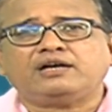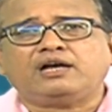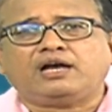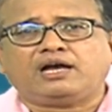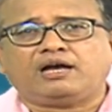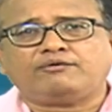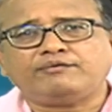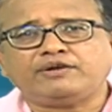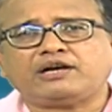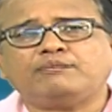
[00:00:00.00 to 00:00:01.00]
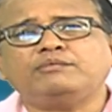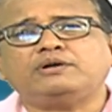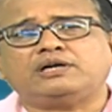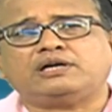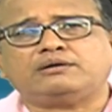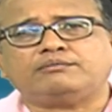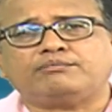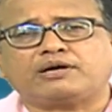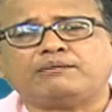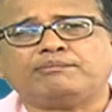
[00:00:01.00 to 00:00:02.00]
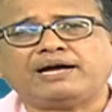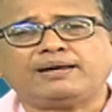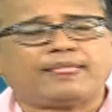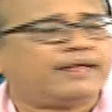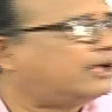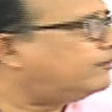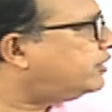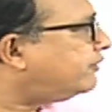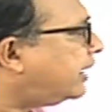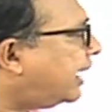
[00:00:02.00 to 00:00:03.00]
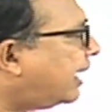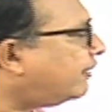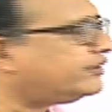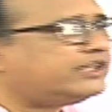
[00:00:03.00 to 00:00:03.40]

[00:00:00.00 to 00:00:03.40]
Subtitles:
When we come back, we will have the